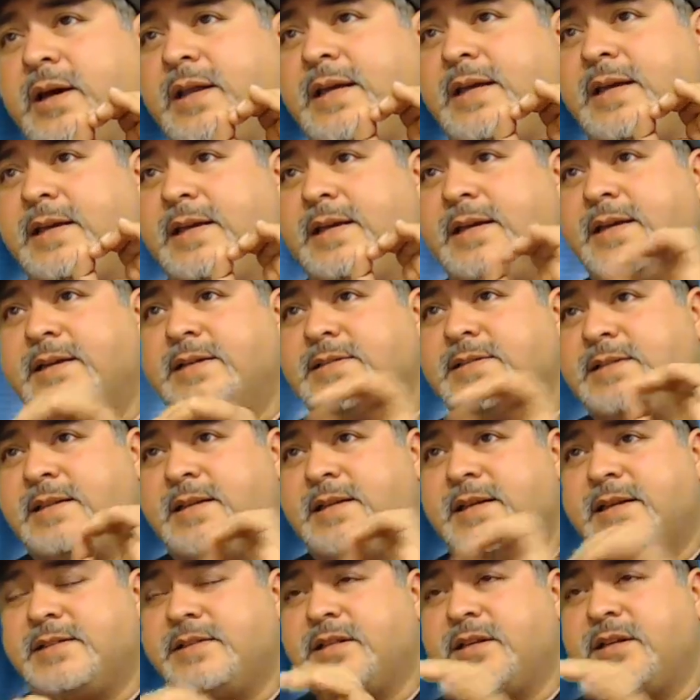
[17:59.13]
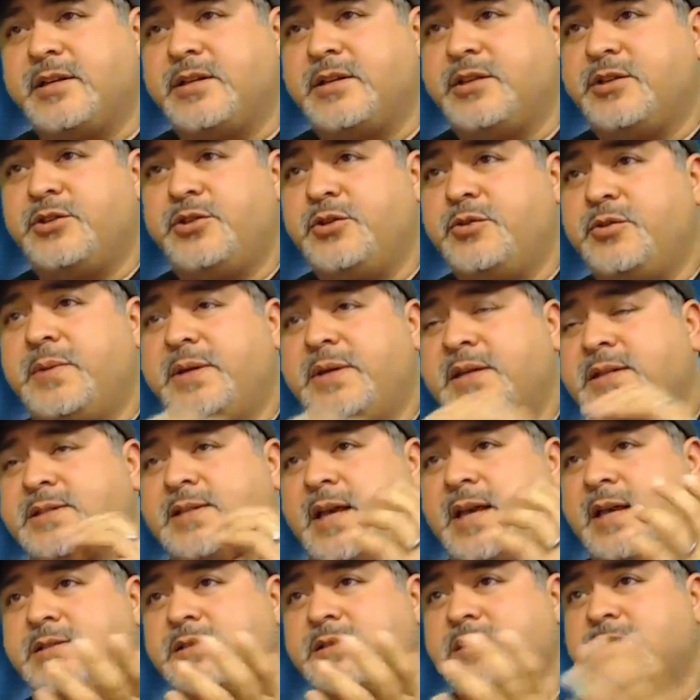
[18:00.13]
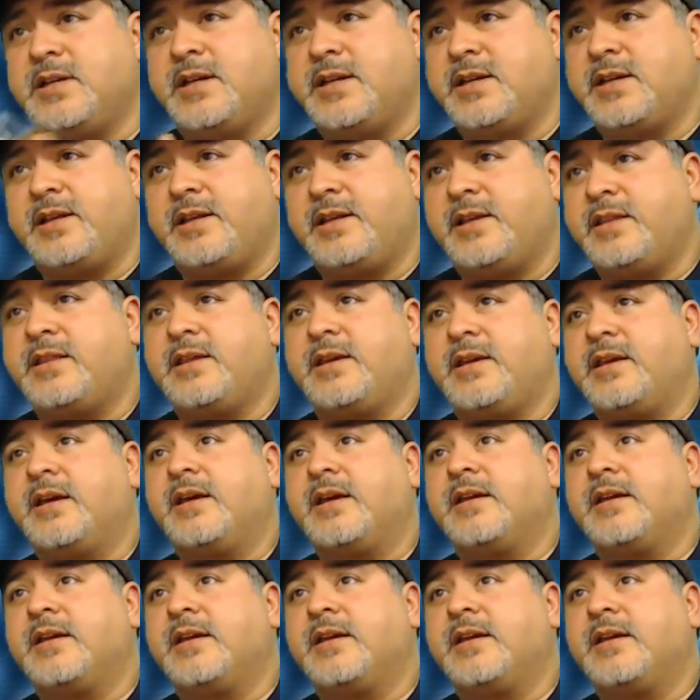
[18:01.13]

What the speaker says: is and isn't going to do, because he hasn't done anything yet.